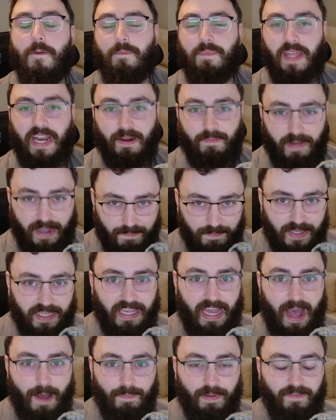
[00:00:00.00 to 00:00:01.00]
that I might be
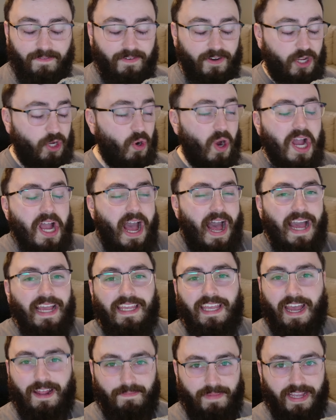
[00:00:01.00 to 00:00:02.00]
capping for you, I
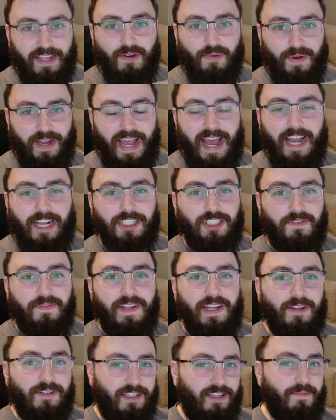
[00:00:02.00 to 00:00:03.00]
can make a reaction
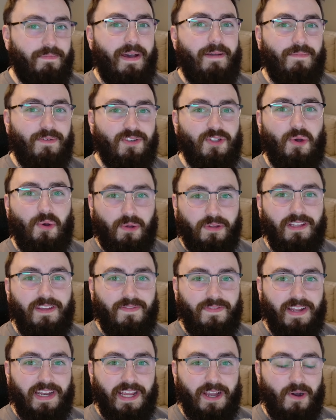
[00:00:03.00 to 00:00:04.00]
video to the members only
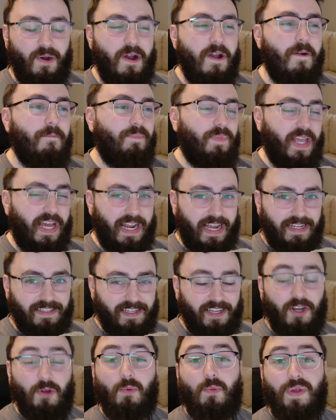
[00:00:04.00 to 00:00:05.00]
video that I
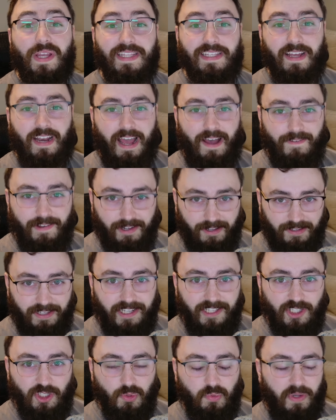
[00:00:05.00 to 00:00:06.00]
did. We did have a clean
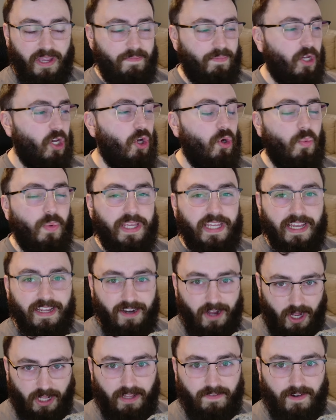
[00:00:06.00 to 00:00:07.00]
sweep. We hit
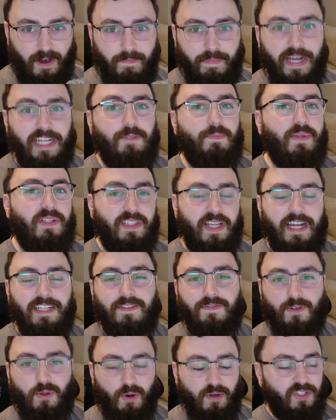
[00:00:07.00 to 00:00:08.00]
all of our bets besides, of
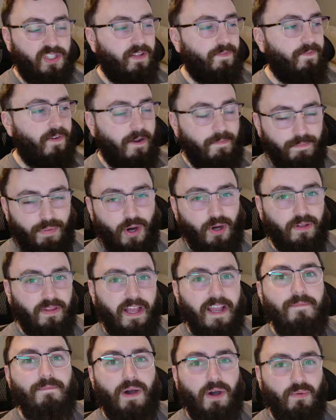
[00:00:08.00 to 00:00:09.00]
course, the fun parlay,
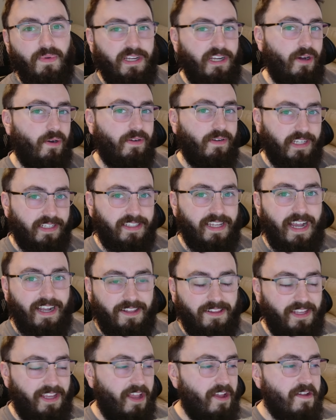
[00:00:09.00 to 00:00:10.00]
but we don't
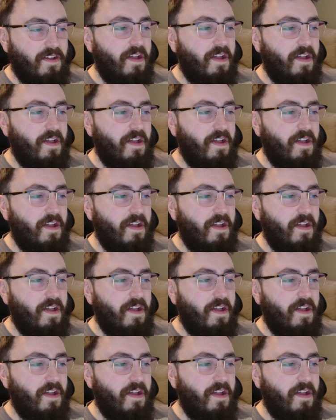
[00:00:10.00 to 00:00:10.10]
exactly